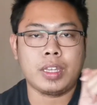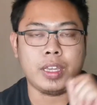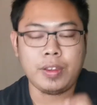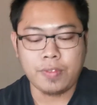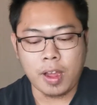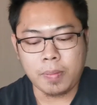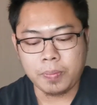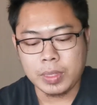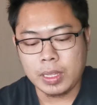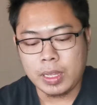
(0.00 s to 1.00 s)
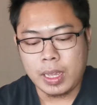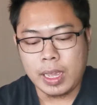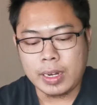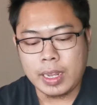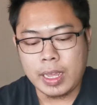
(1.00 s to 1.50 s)
the key fob.
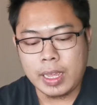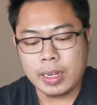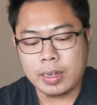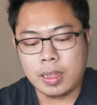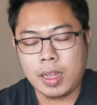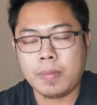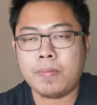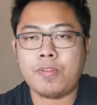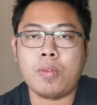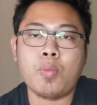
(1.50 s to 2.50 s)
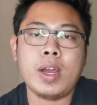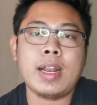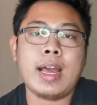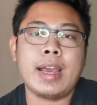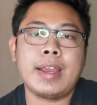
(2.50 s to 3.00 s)
And then from
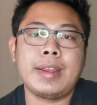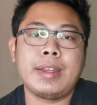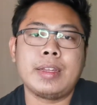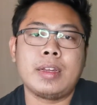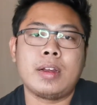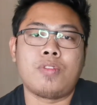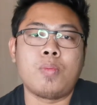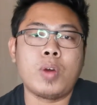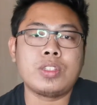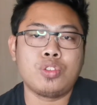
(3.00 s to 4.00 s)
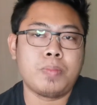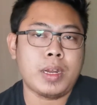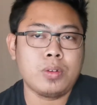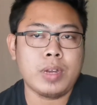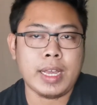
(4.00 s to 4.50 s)
what
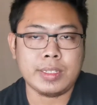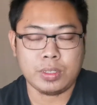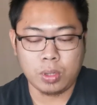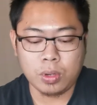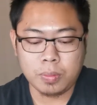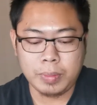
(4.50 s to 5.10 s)
Subaru has told